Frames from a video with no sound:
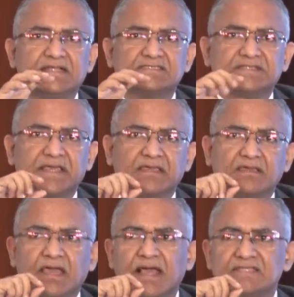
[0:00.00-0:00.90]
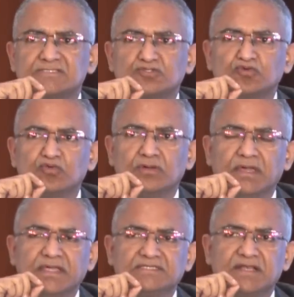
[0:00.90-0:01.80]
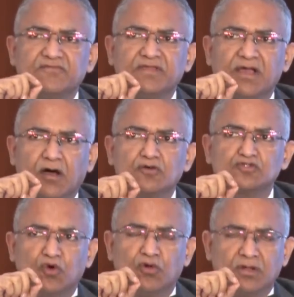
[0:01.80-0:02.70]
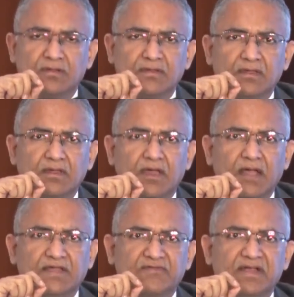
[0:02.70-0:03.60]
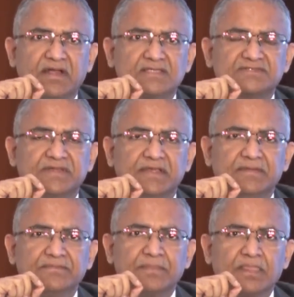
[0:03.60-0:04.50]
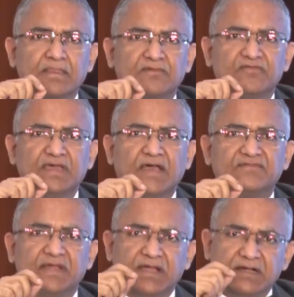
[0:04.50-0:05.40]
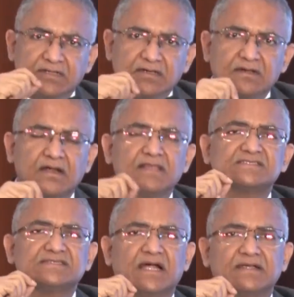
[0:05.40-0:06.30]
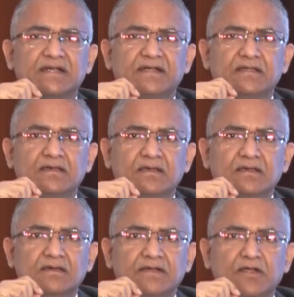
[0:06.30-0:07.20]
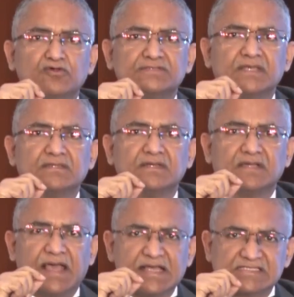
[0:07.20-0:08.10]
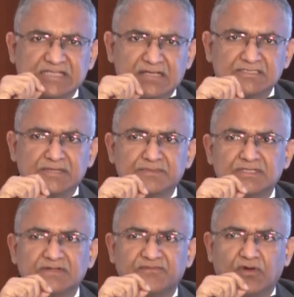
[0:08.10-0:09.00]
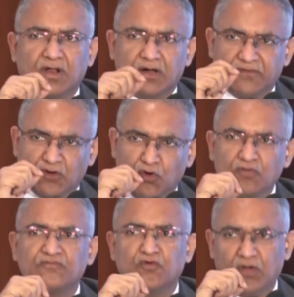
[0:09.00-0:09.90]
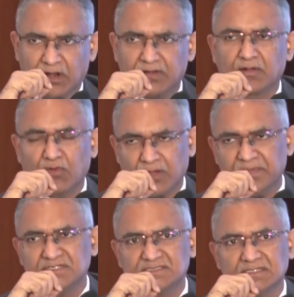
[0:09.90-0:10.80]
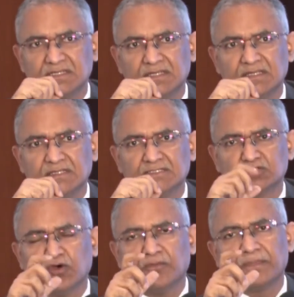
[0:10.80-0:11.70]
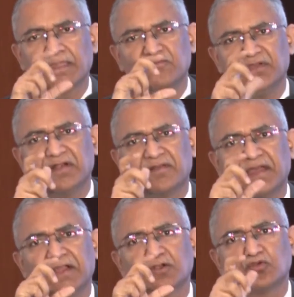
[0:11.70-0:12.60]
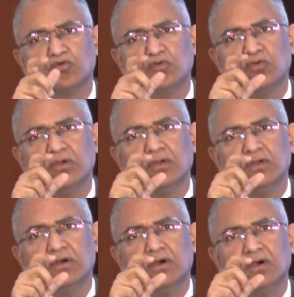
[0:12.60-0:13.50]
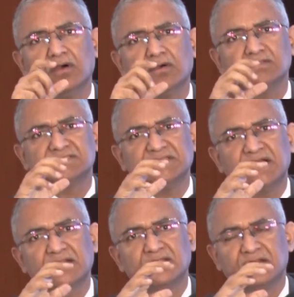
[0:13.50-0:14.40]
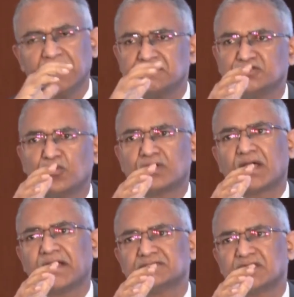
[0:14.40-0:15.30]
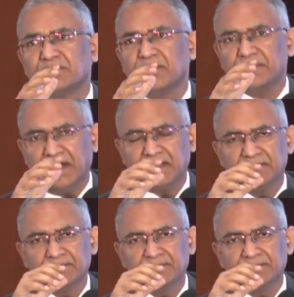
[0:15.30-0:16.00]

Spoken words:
taking gas to each and every household and every industry, we have internally started reducing the gas consumption for our own fuel requirements. So we are trying to see that the net zero targets are being met.